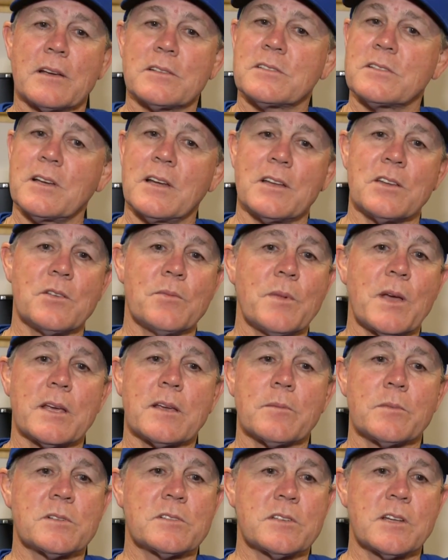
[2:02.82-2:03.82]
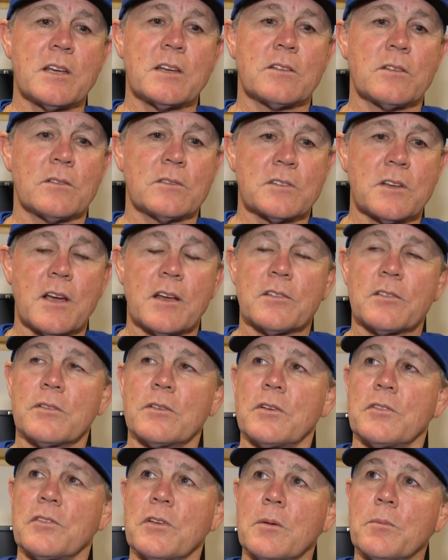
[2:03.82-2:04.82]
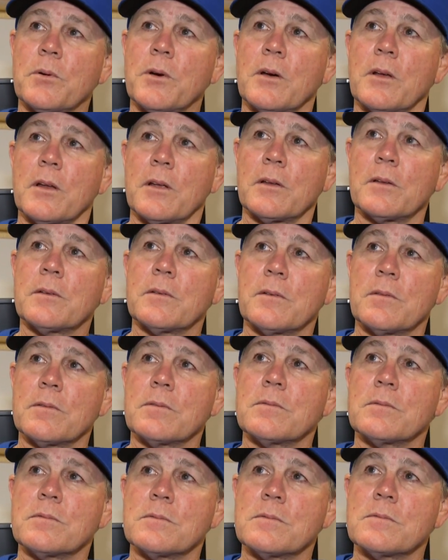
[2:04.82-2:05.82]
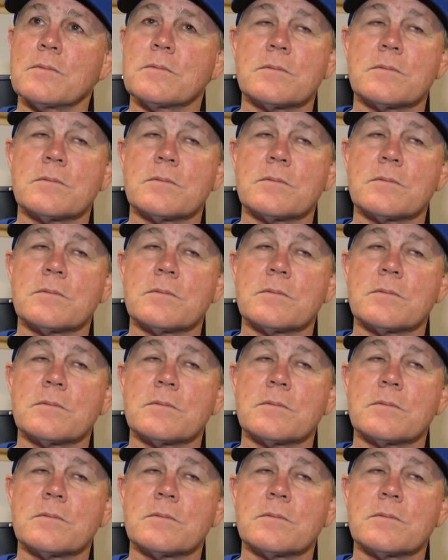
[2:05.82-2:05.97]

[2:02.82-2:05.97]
I said, you make a mistake, those guys are going to jump on it.